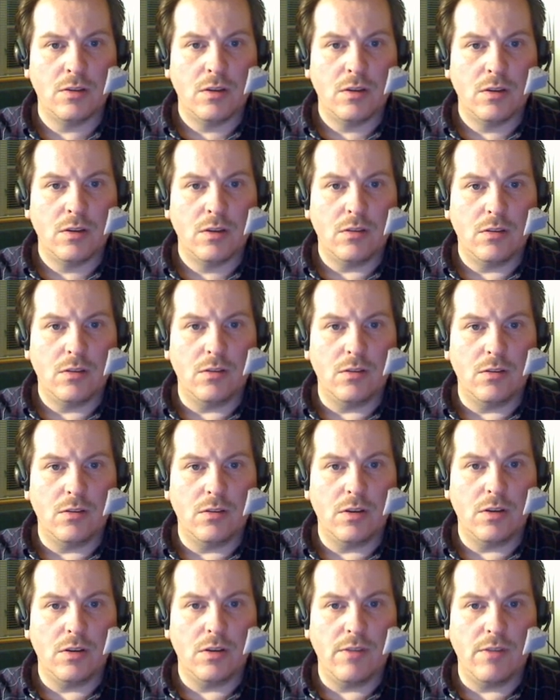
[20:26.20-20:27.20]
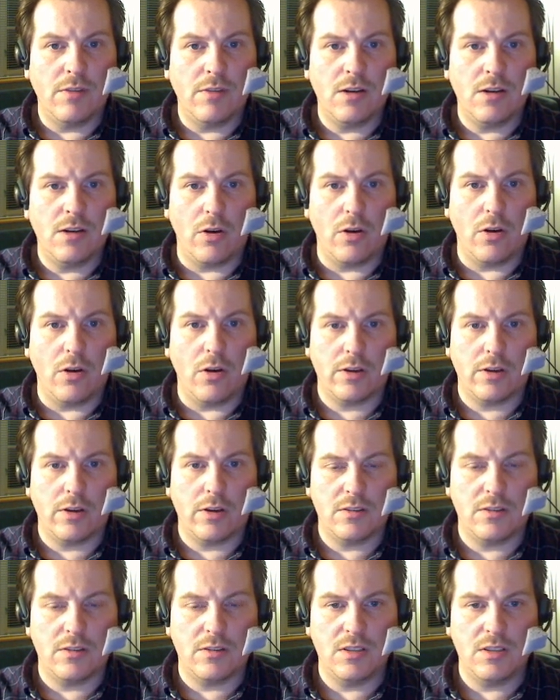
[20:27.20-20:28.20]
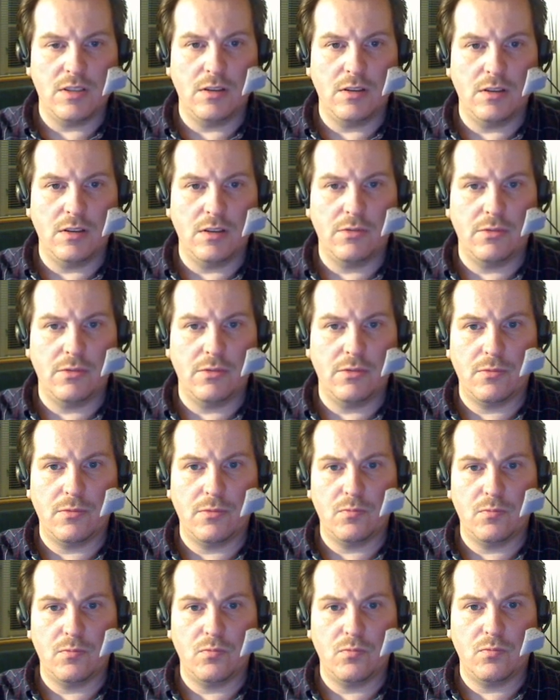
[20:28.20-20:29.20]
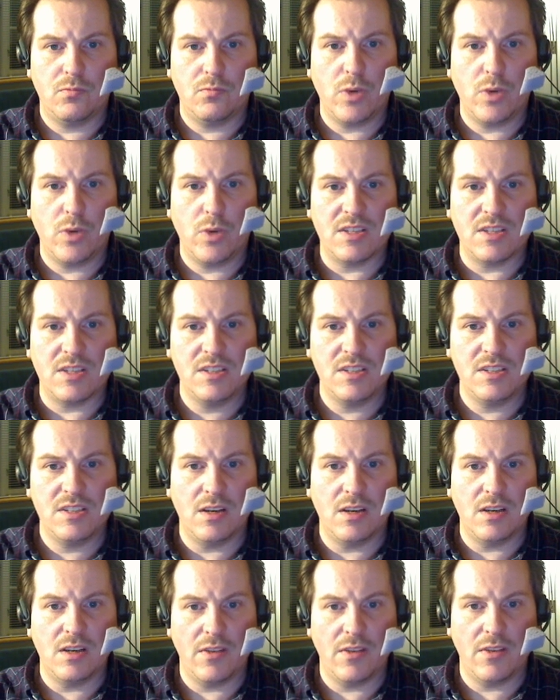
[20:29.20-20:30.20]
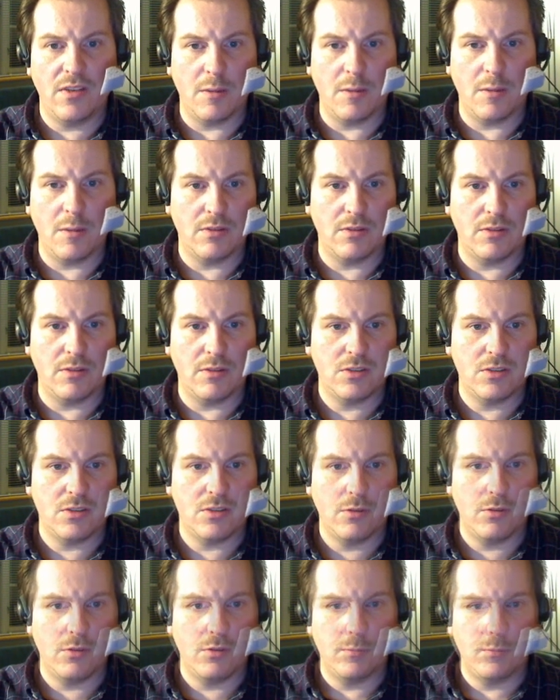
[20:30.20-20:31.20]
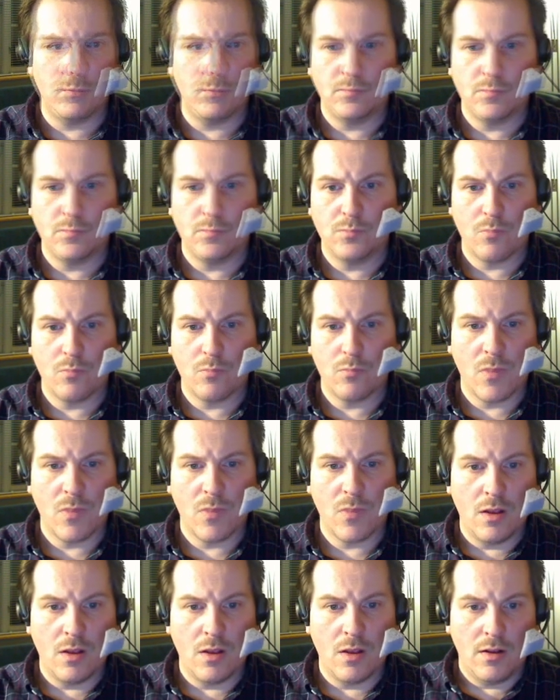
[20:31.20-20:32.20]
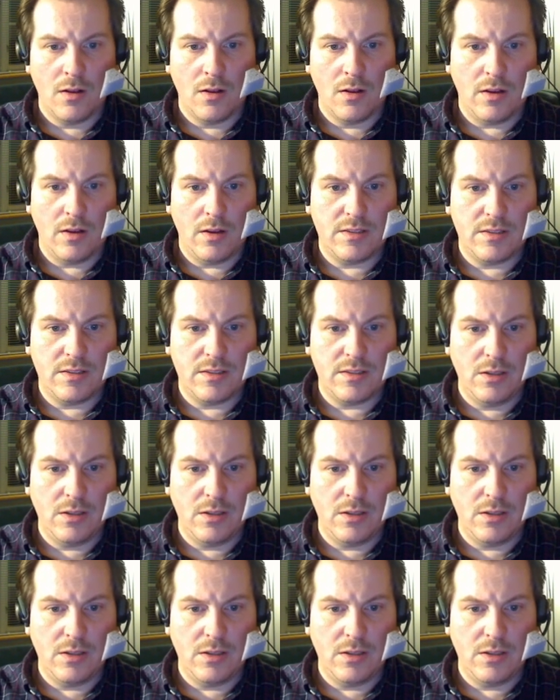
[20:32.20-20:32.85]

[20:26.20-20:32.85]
event log and see if we can see anything about this server. Let's see.